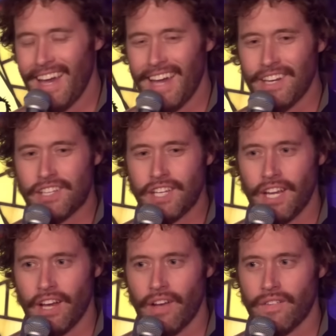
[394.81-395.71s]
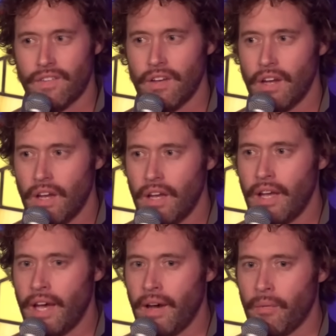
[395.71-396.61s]
And she goes,
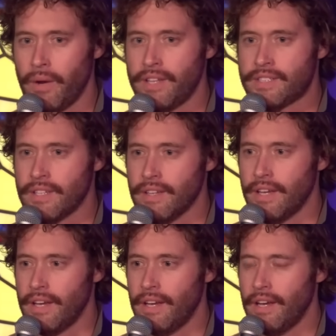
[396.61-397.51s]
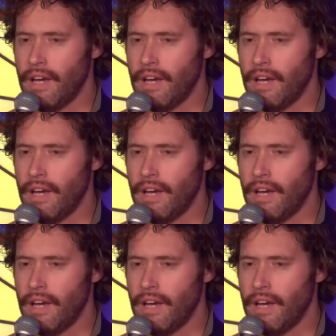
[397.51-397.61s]
yeah, recently.